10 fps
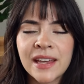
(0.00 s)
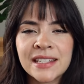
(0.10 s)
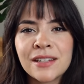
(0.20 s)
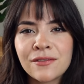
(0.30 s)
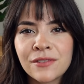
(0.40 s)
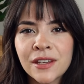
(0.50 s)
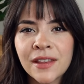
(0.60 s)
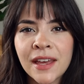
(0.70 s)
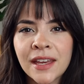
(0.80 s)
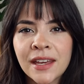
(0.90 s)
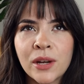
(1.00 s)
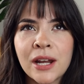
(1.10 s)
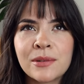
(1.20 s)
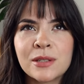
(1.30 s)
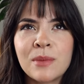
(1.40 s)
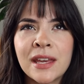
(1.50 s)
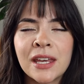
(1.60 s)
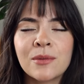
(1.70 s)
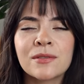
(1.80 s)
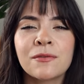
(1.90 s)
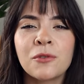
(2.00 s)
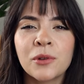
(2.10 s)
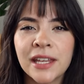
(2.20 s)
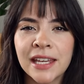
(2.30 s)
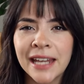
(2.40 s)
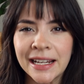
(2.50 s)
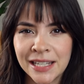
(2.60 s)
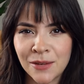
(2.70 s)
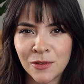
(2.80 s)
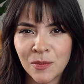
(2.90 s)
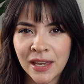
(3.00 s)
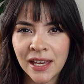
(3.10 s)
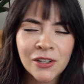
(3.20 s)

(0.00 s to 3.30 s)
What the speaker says: I didn't feel like what I was making was fully connecting with me.